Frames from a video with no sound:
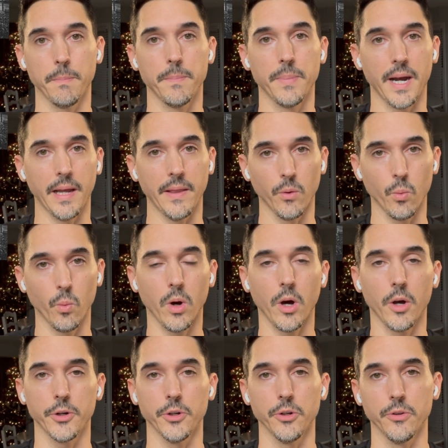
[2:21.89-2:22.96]
by the
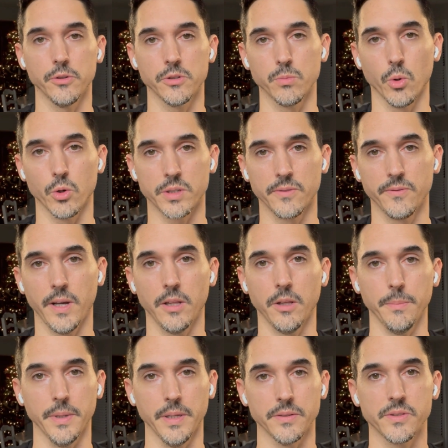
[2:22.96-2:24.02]
water, there's more
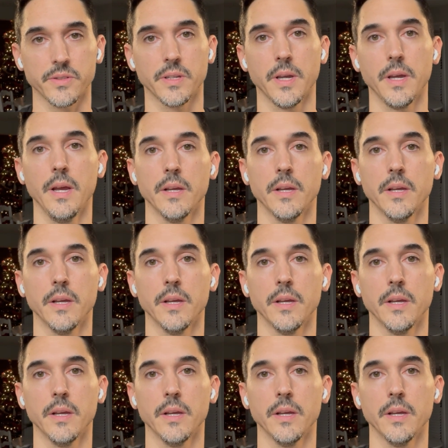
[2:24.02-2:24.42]
developments,